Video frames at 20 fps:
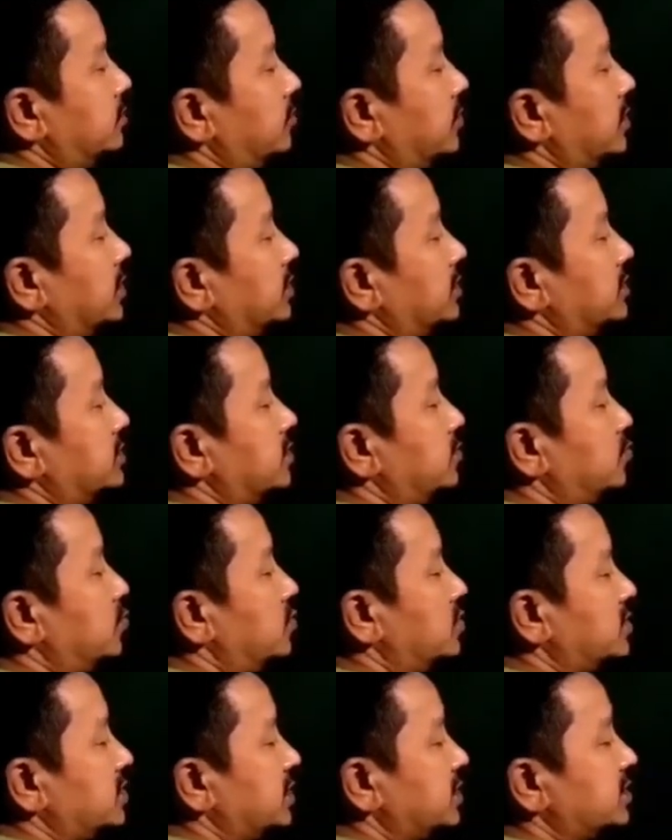Okay, this is a
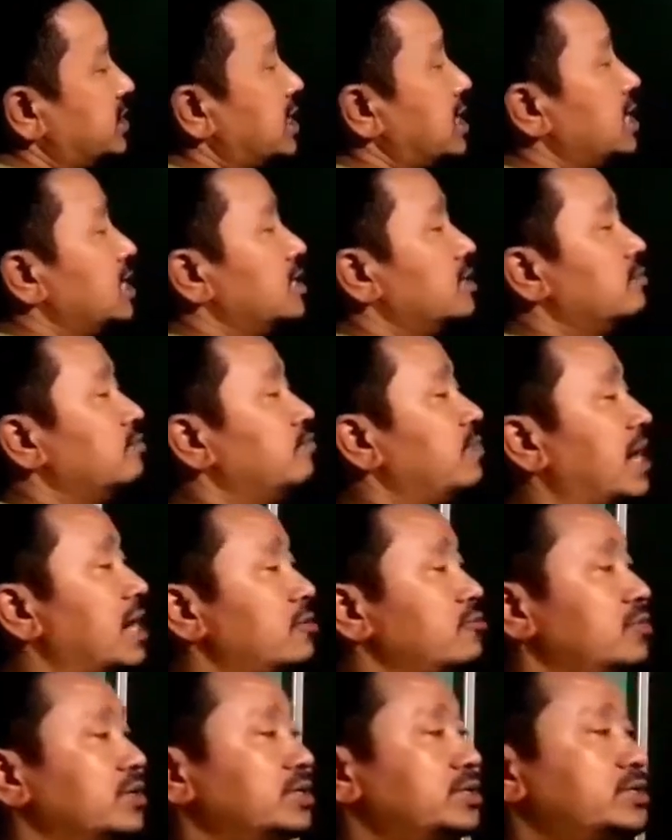process by
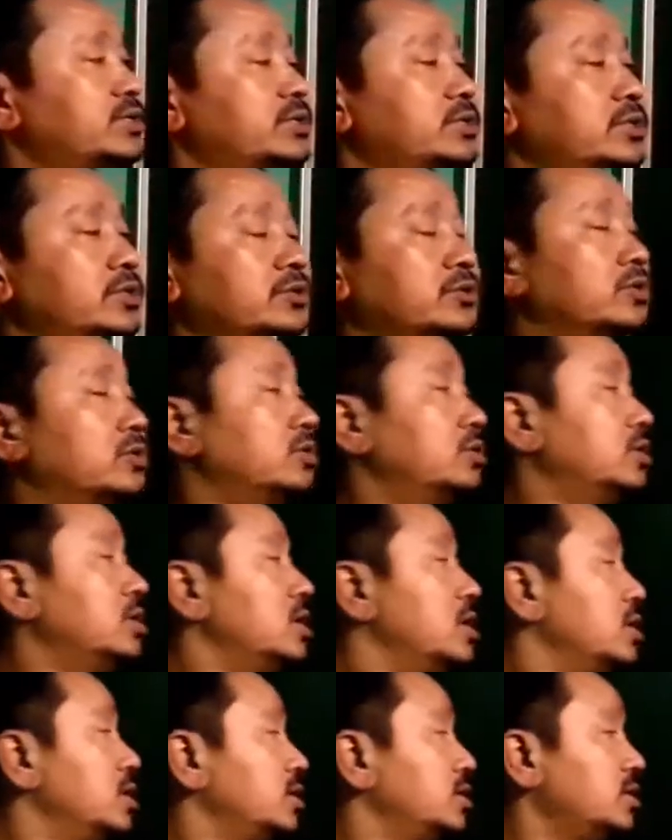which your
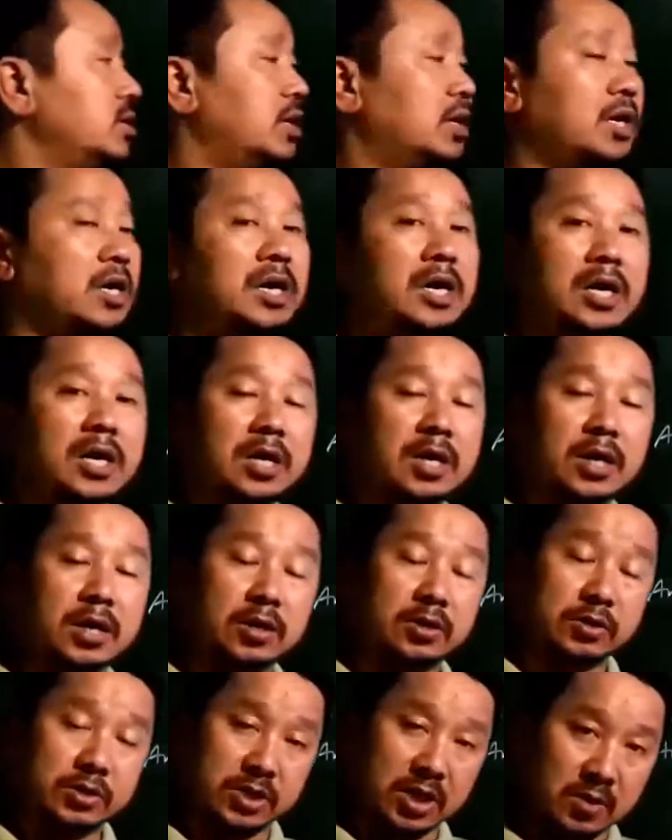
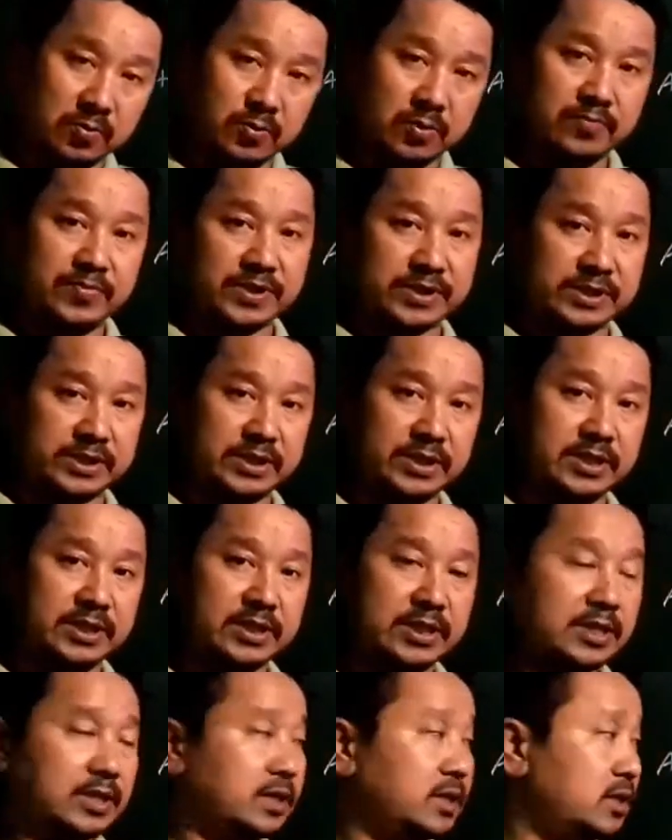WBC
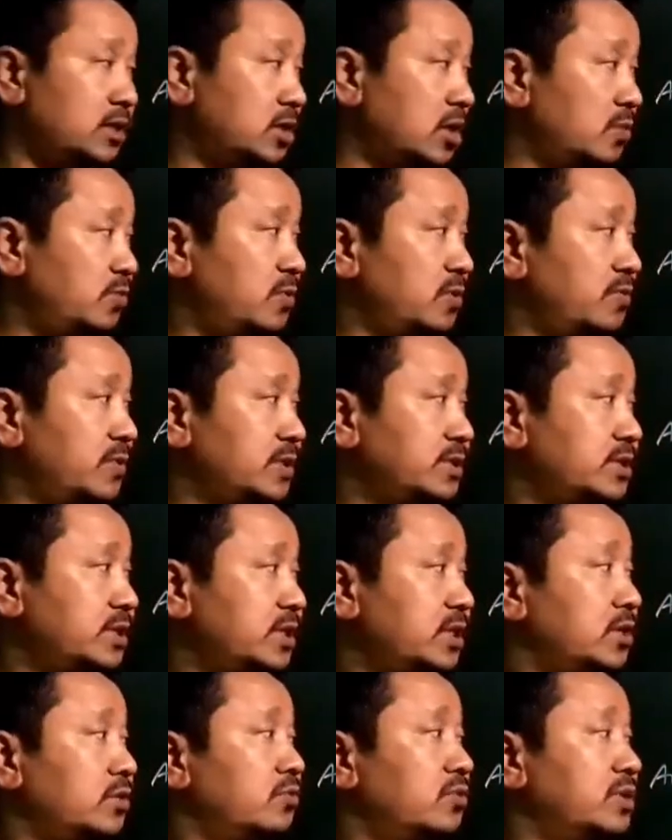
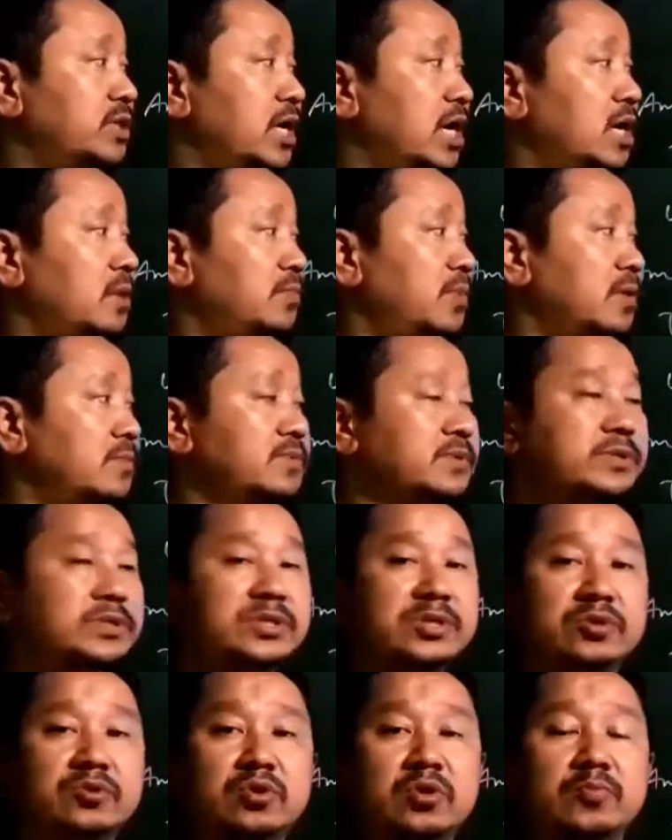with the help of
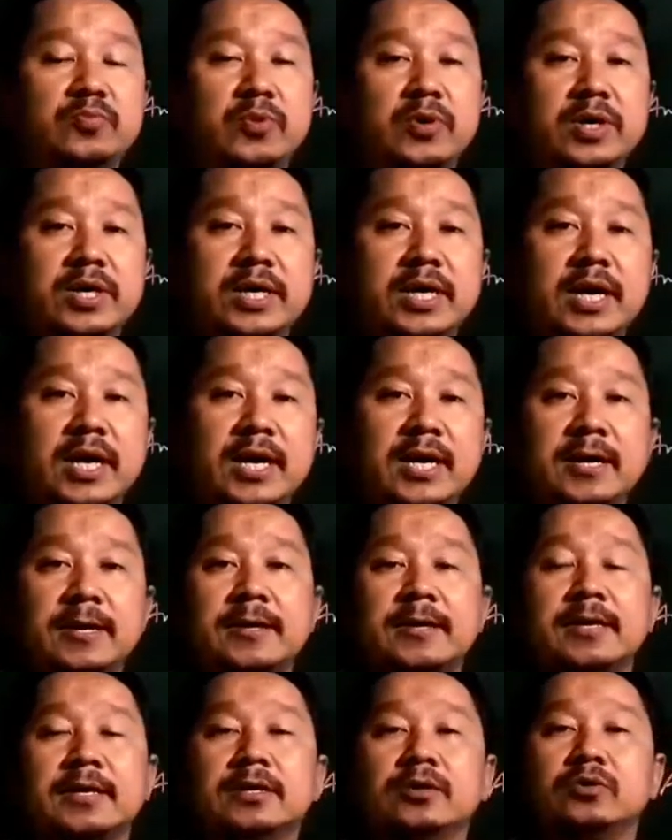pseudopodia
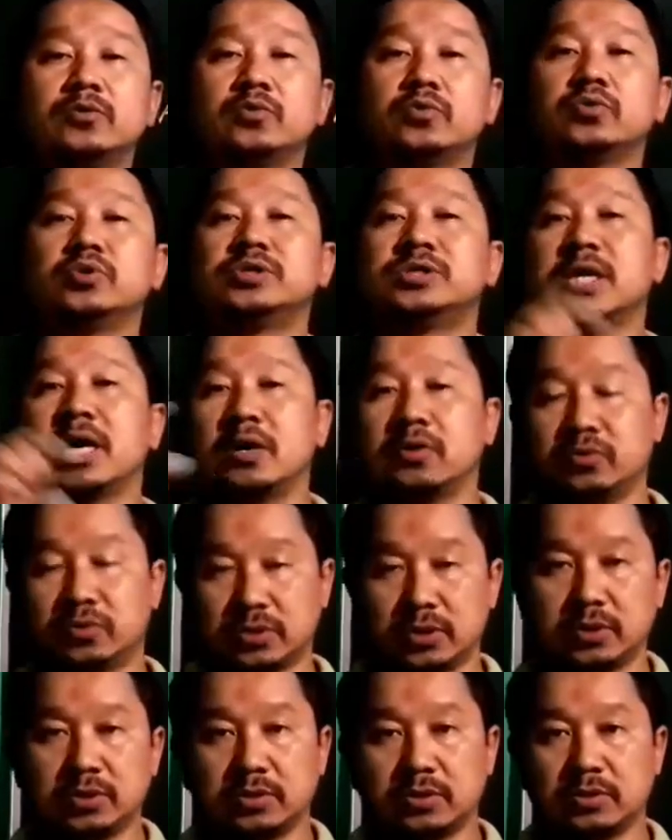ooze out,
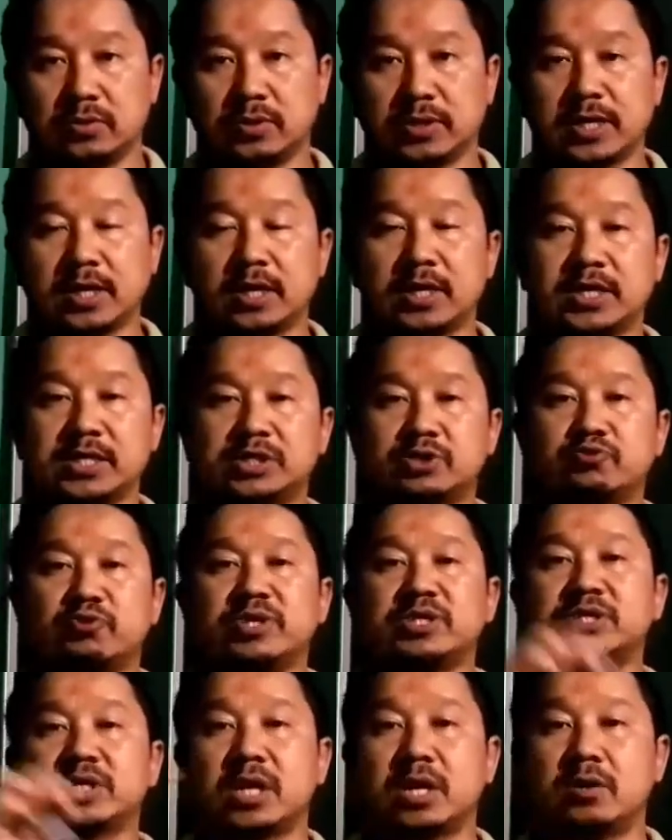okay, or
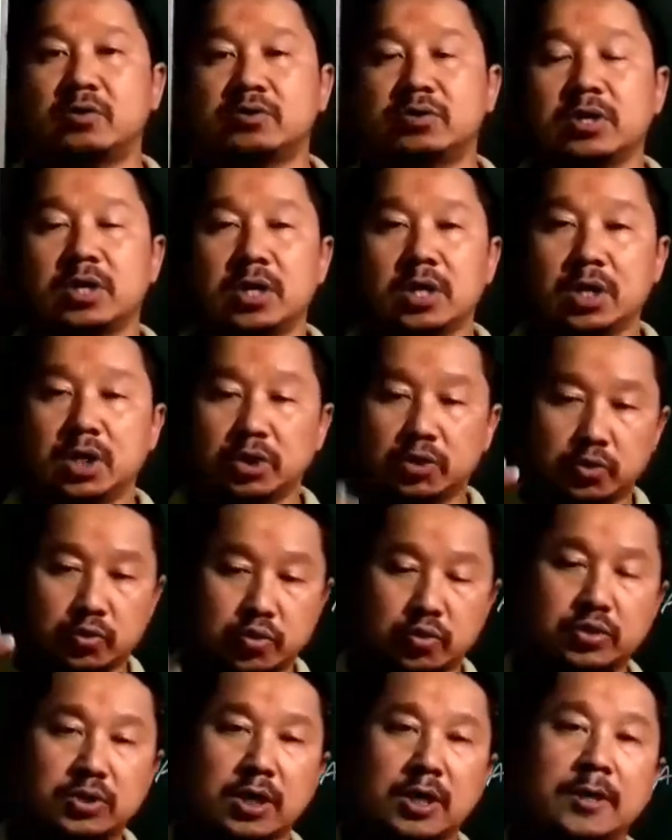squeeze out
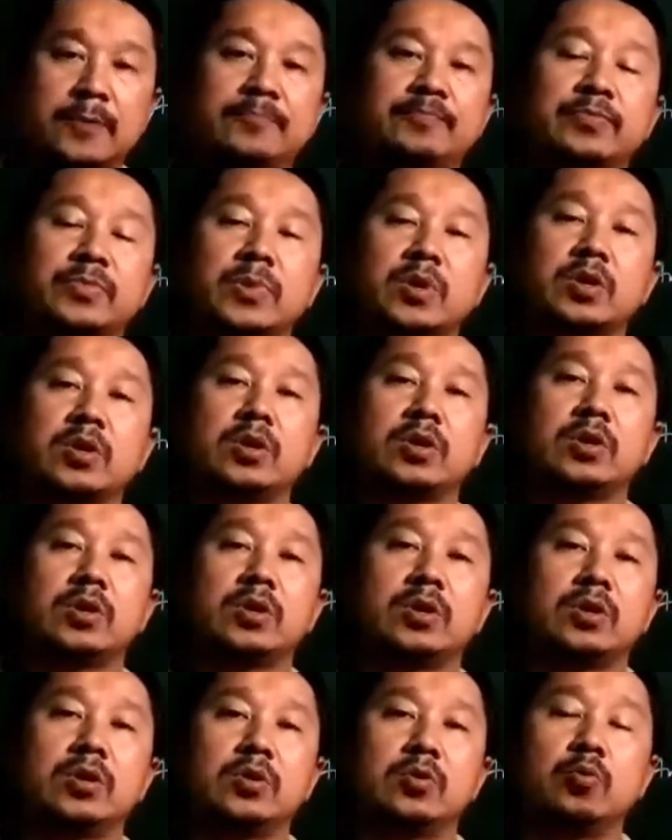through the
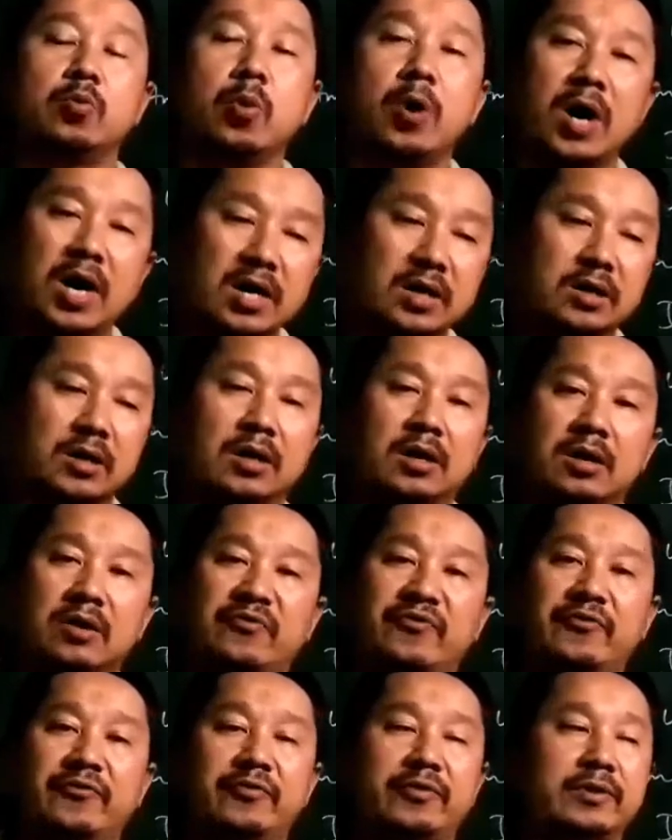wall
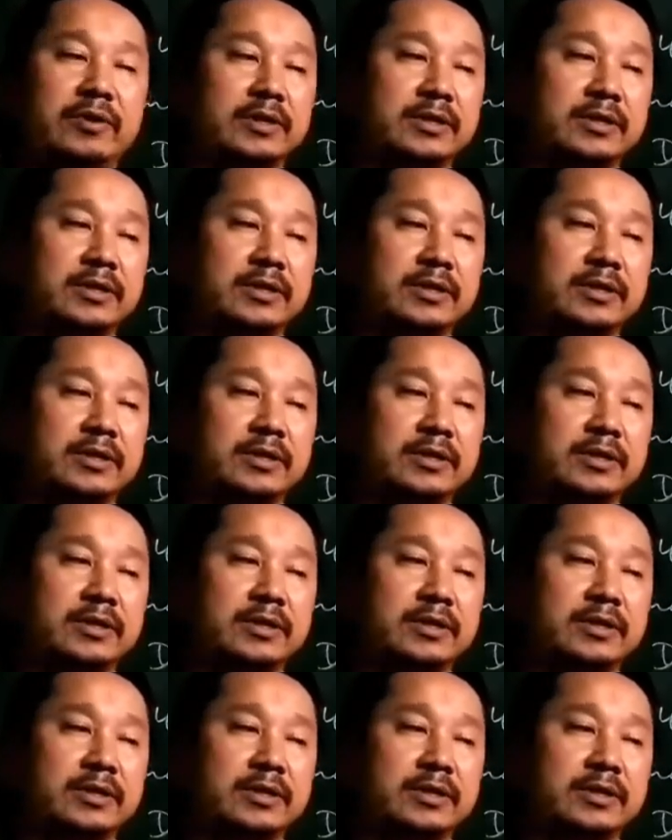of